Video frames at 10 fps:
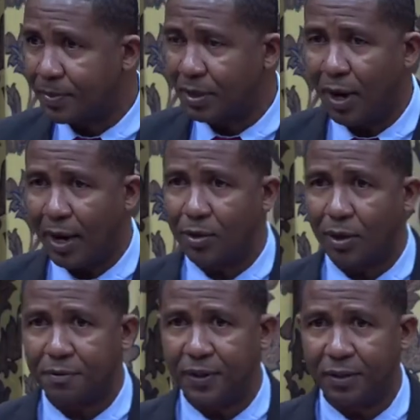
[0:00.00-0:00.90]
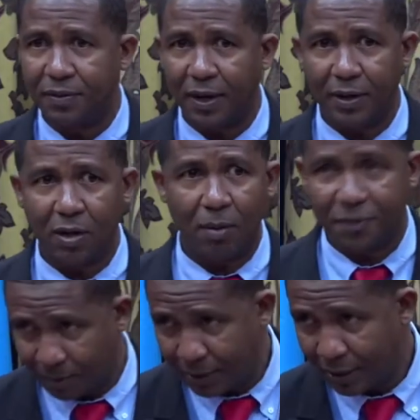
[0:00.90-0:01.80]
or I do not feel very
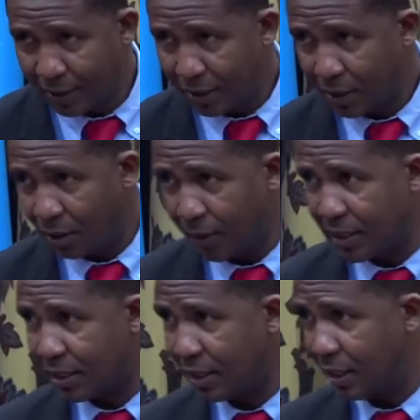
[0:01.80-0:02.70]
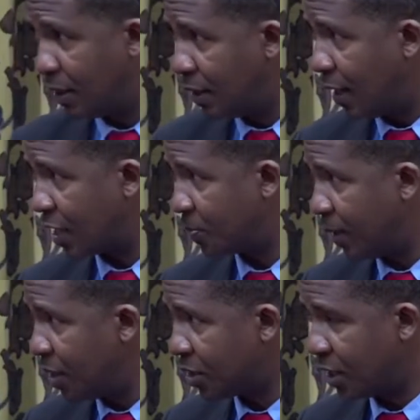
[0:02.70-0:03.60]
comfortable with the
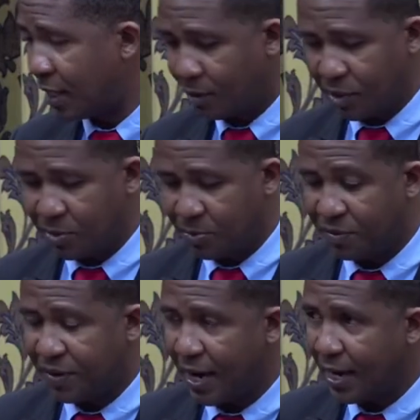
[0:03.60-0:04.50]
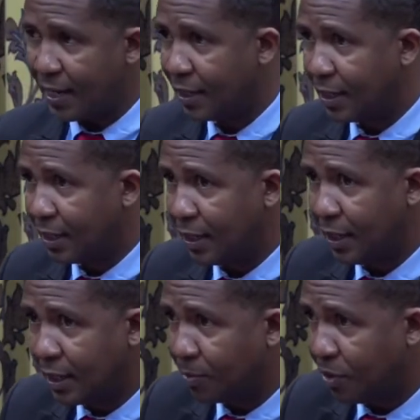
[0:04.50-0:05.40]
explanation that was provided
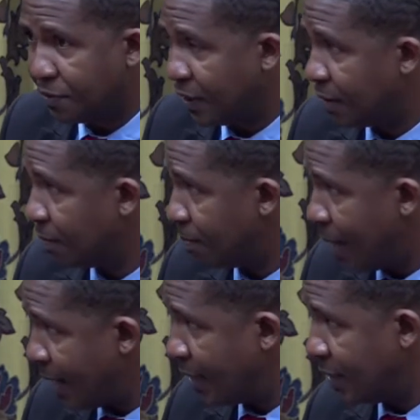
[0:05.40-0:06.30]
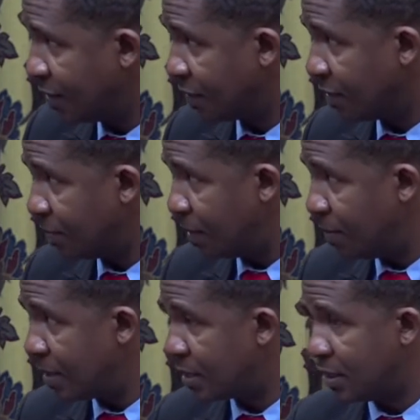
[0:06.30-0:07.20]
in the briefing by the Leader of Government
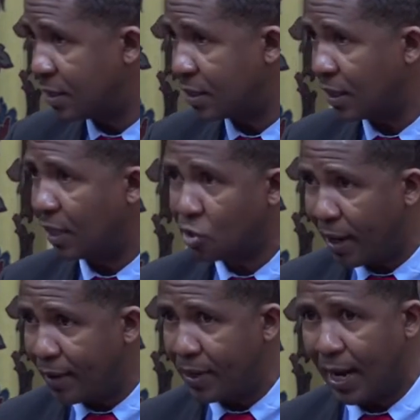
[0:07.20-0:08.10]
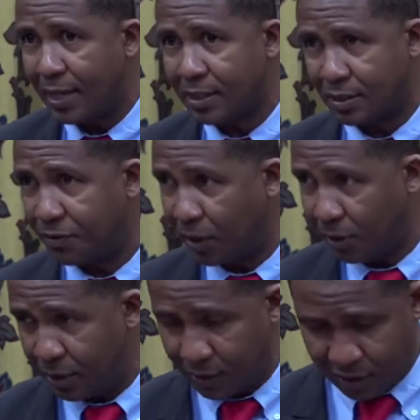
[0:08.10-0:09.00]
Business, and so I will ask the
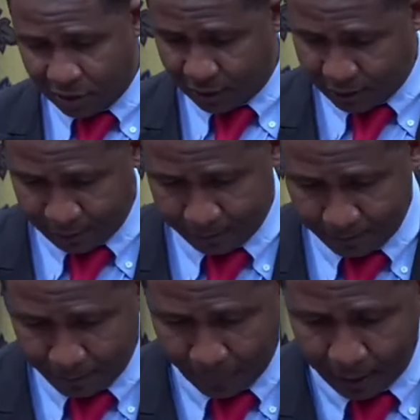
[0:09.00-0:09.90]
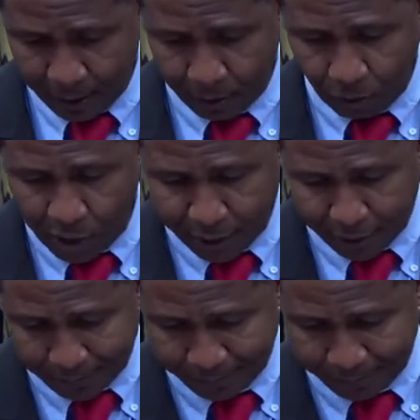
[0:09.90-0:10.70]
following questions. One,